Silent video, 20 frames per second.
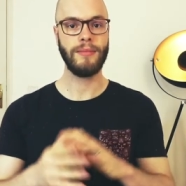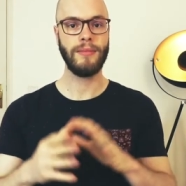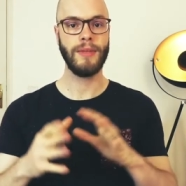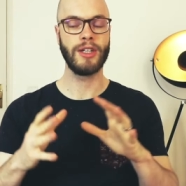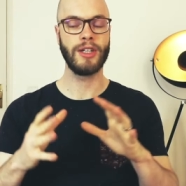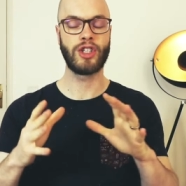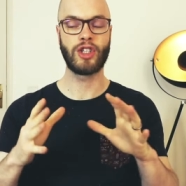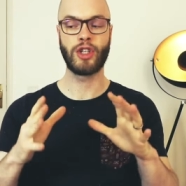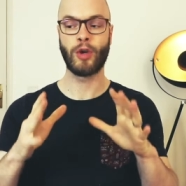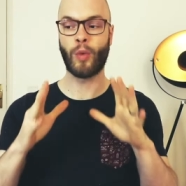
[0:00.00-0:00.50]

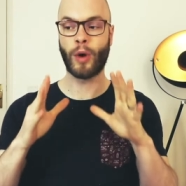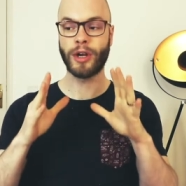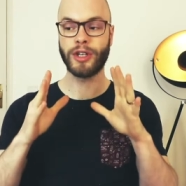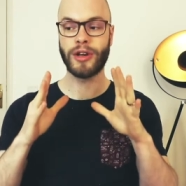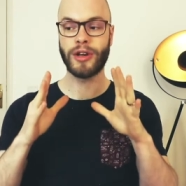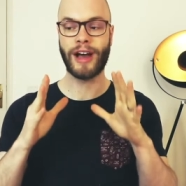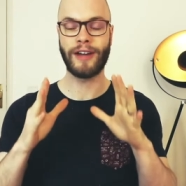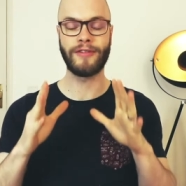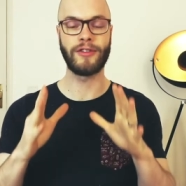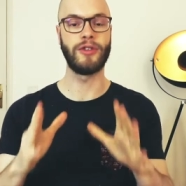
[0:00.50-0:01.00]
So, what you
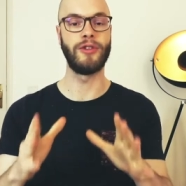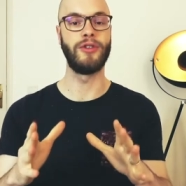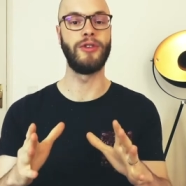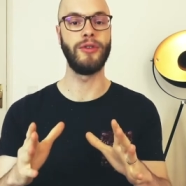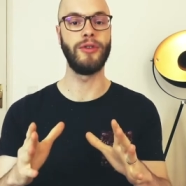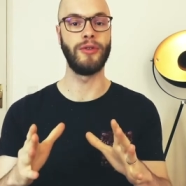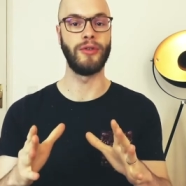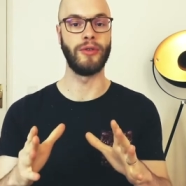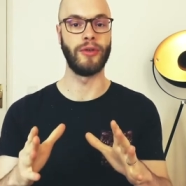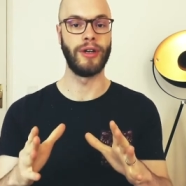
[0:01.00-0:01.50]
have to
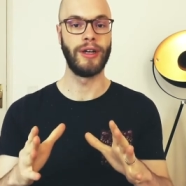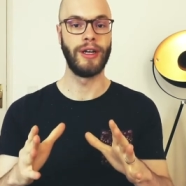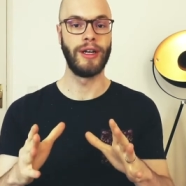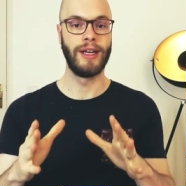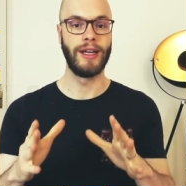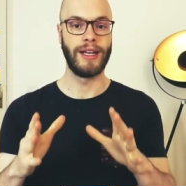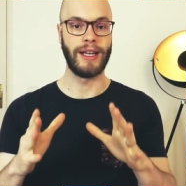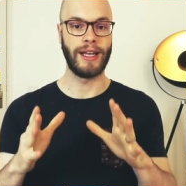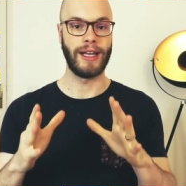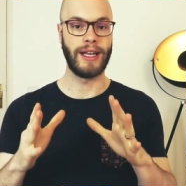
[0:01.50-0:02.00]
do
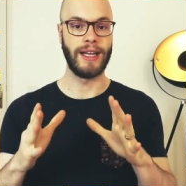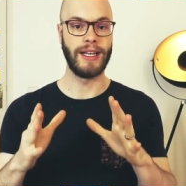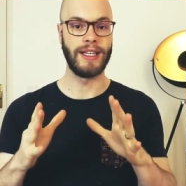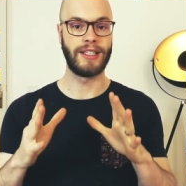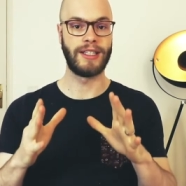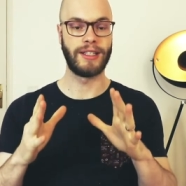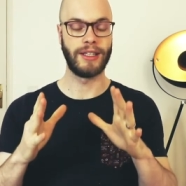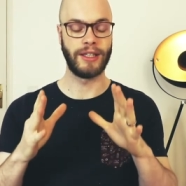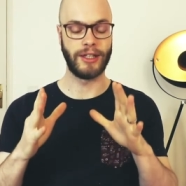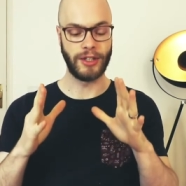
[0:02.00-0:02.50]

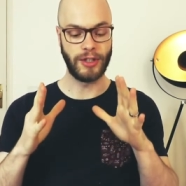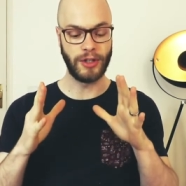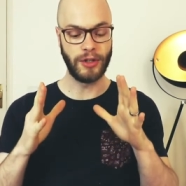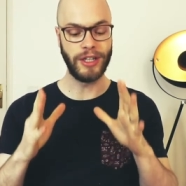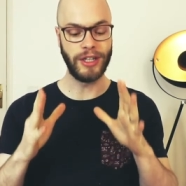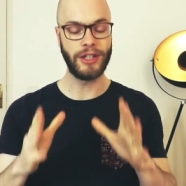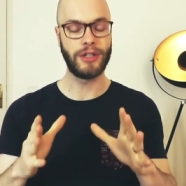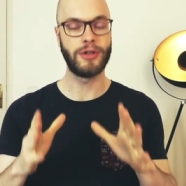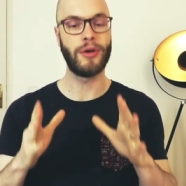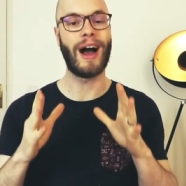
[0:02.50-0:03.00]
is you
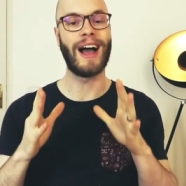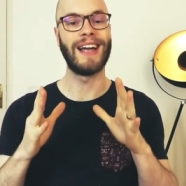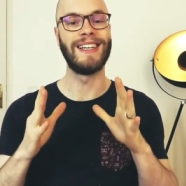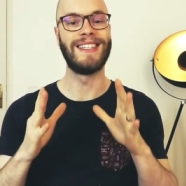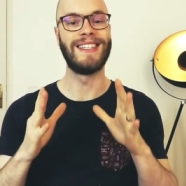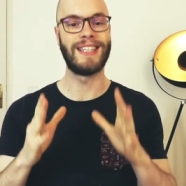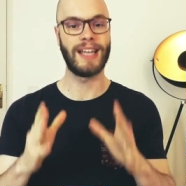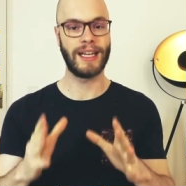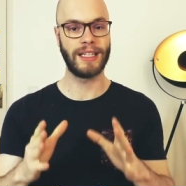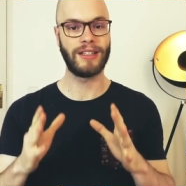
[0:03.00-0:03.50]
need to
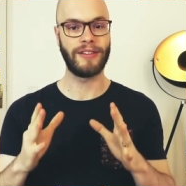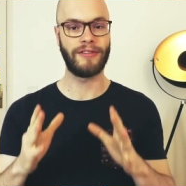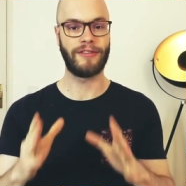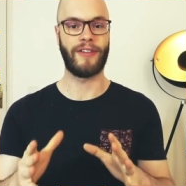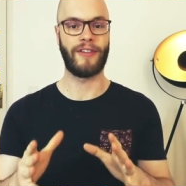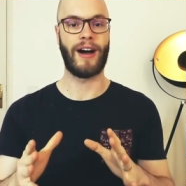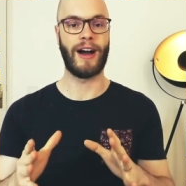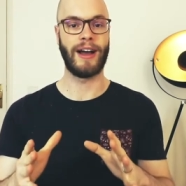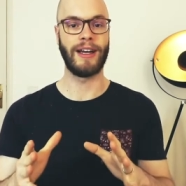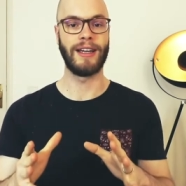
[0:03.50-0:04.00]

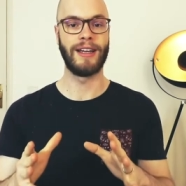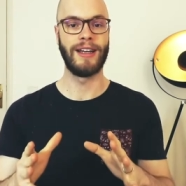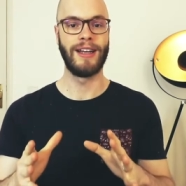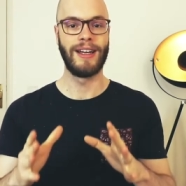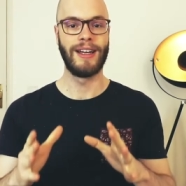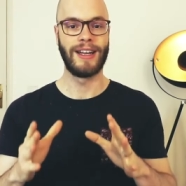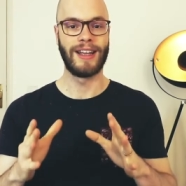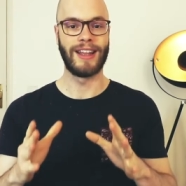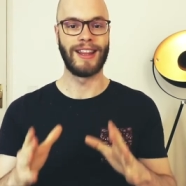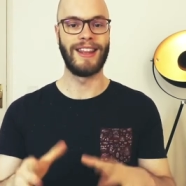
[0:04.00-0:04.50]
identify
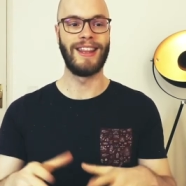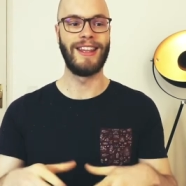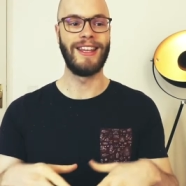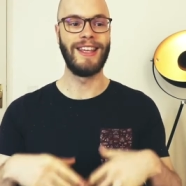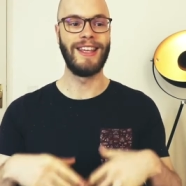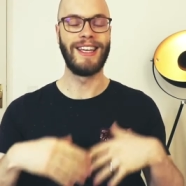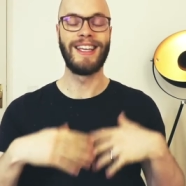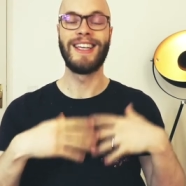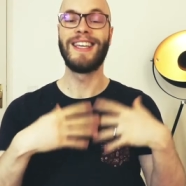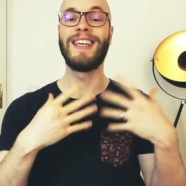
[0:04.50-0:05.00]

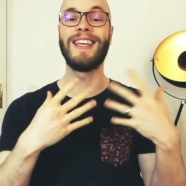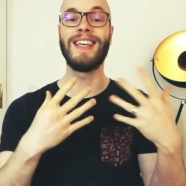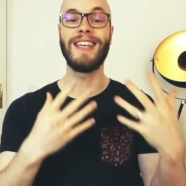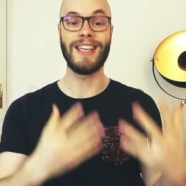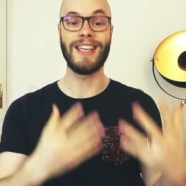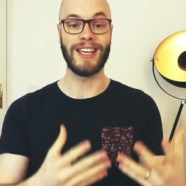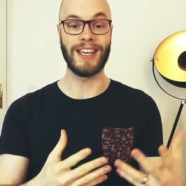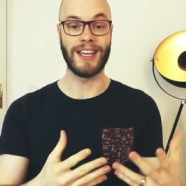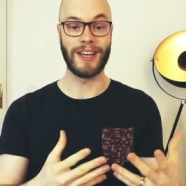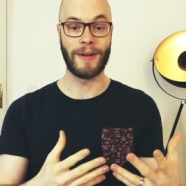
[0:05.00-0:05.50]
the
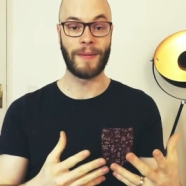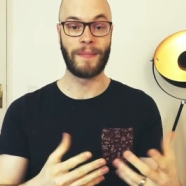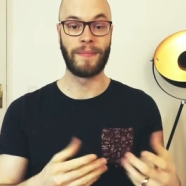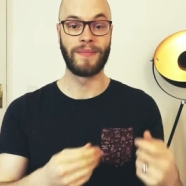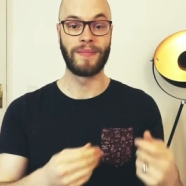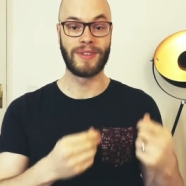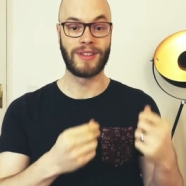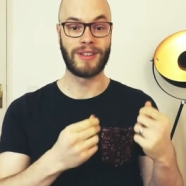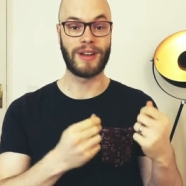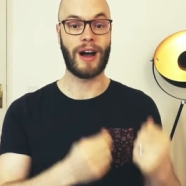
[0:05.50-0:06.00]
key
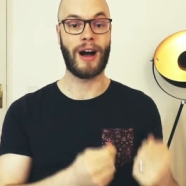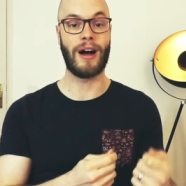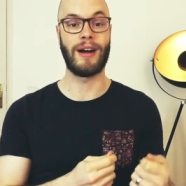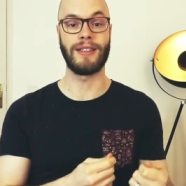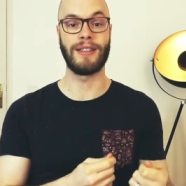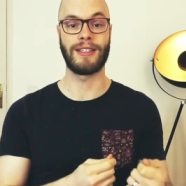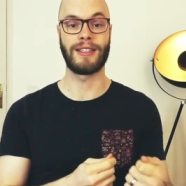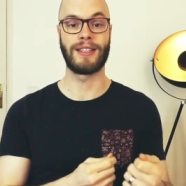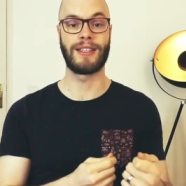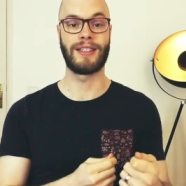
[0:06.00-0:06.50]

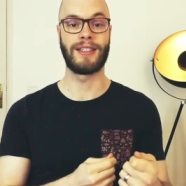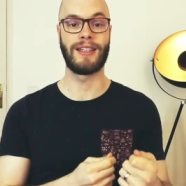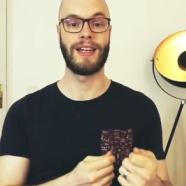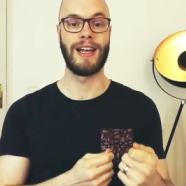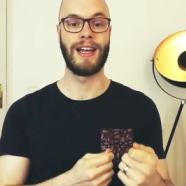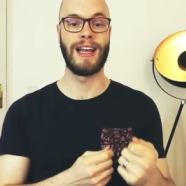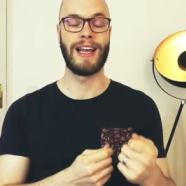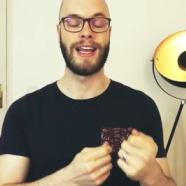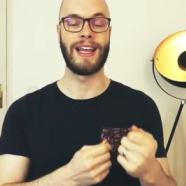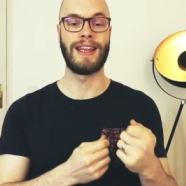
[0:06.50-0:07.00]
tasks
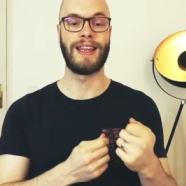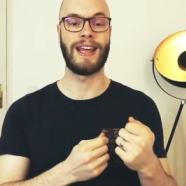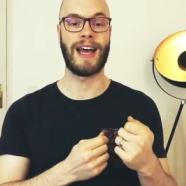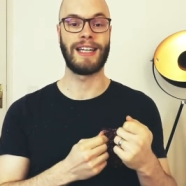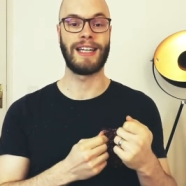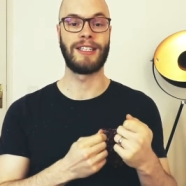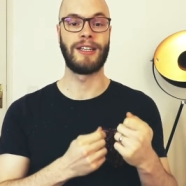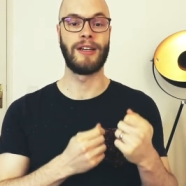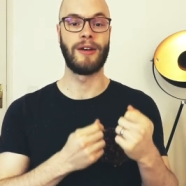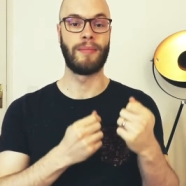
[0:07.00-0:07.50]

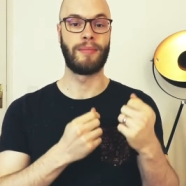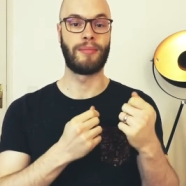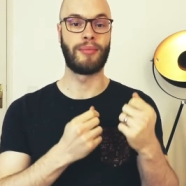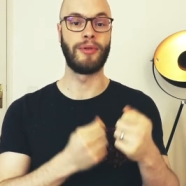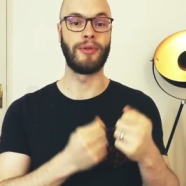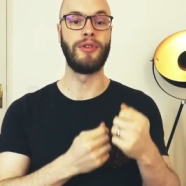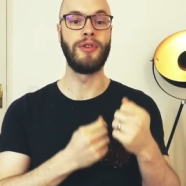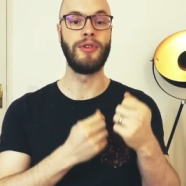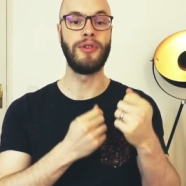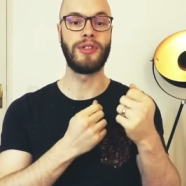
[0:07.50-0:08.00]
that
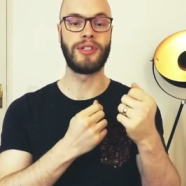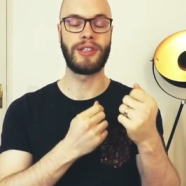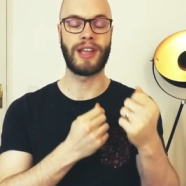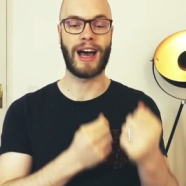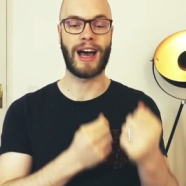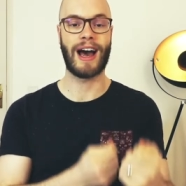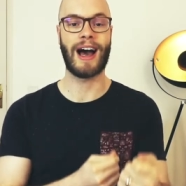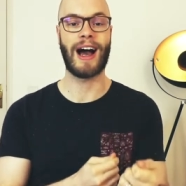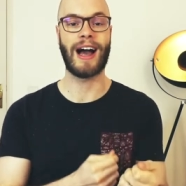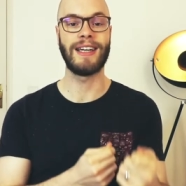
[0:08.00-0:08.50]
produce the
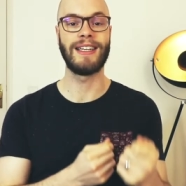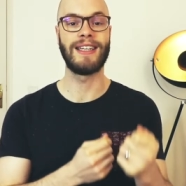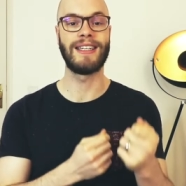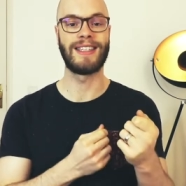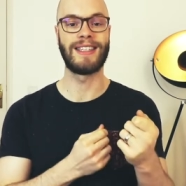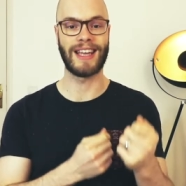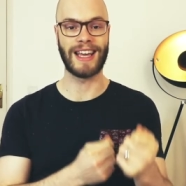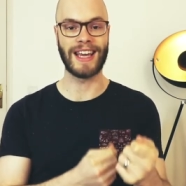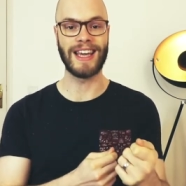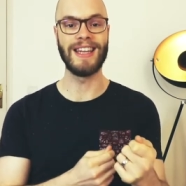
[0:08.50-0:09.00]

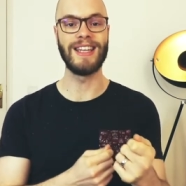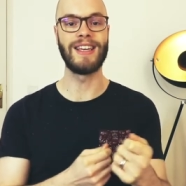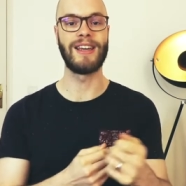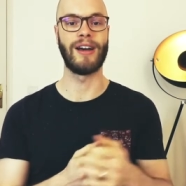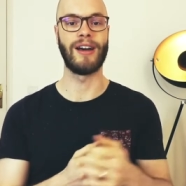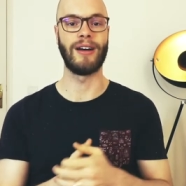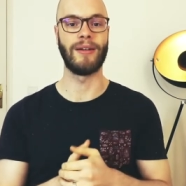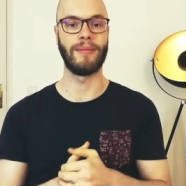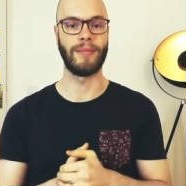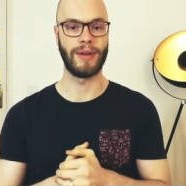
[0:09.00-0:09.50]
highest
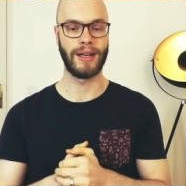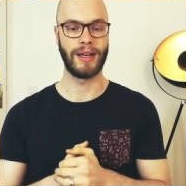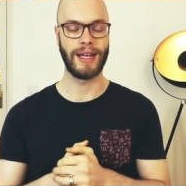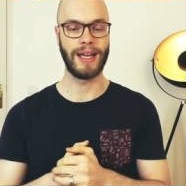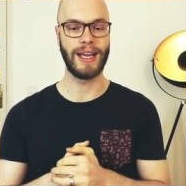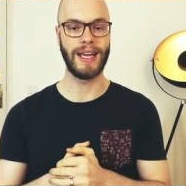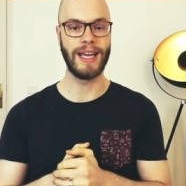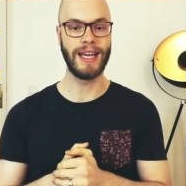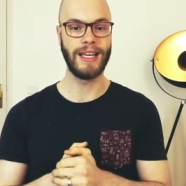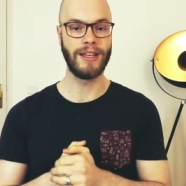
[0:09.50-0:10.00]
income
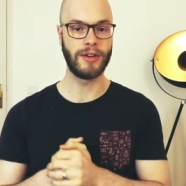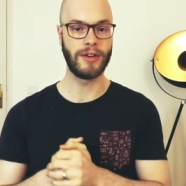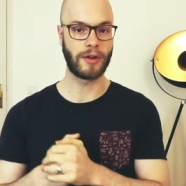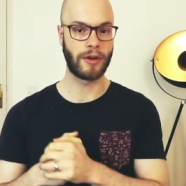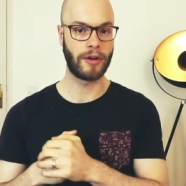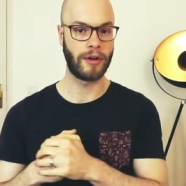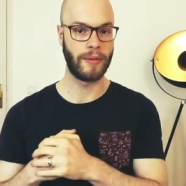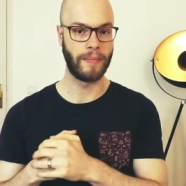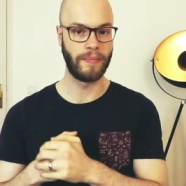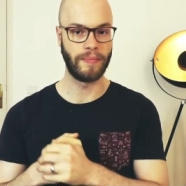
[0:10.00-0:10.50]
in
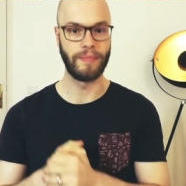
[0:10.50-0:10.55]
your